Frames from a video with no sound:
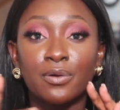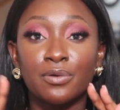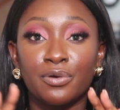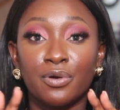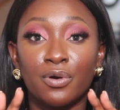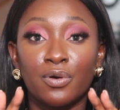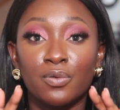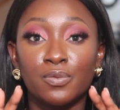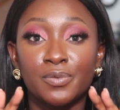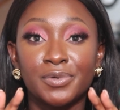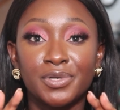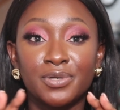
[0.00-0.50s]

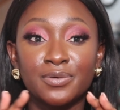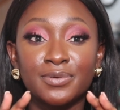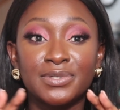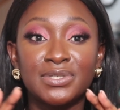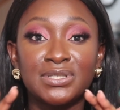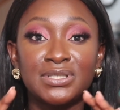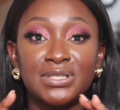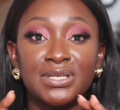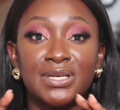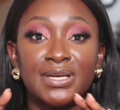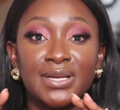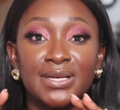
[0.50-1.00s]
No, we don't
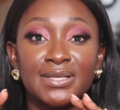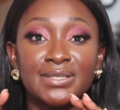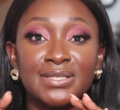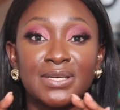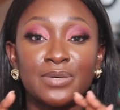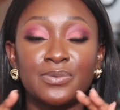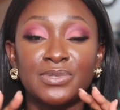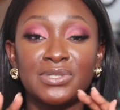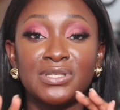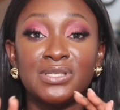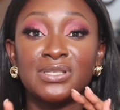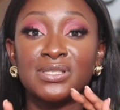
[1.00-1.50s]
see it as
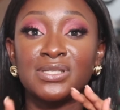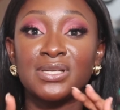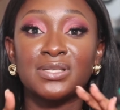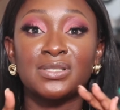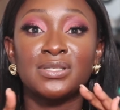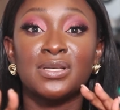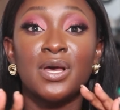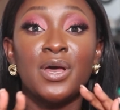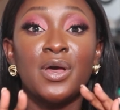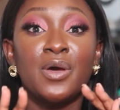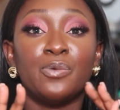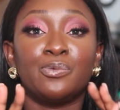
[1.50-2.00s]
that. We see it
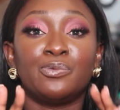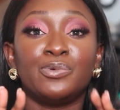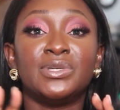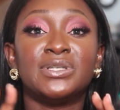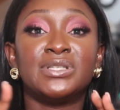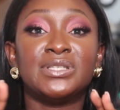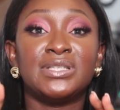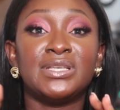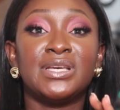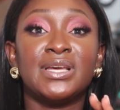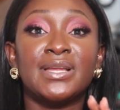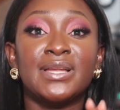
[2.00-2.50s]
as, we
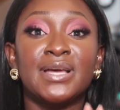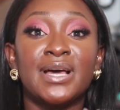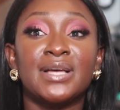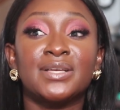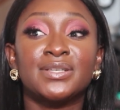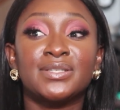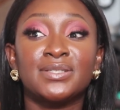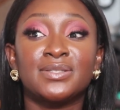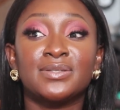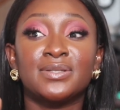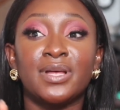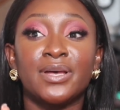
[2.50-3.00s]
see it
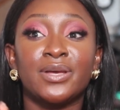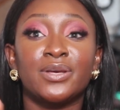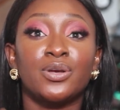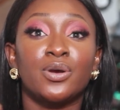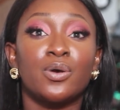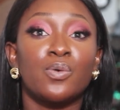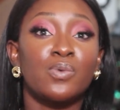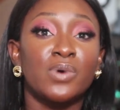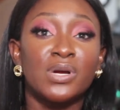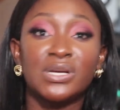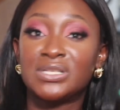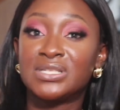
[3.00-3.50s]
as like
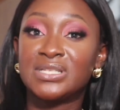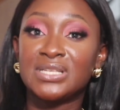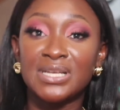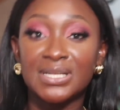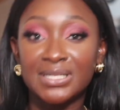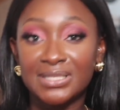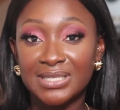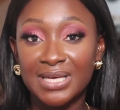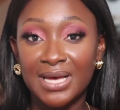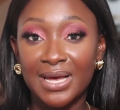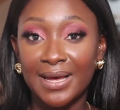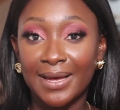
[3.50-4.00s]
you're
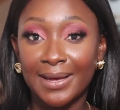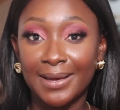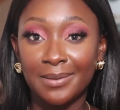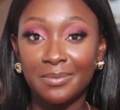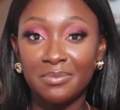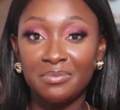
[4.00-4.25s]
wasting time.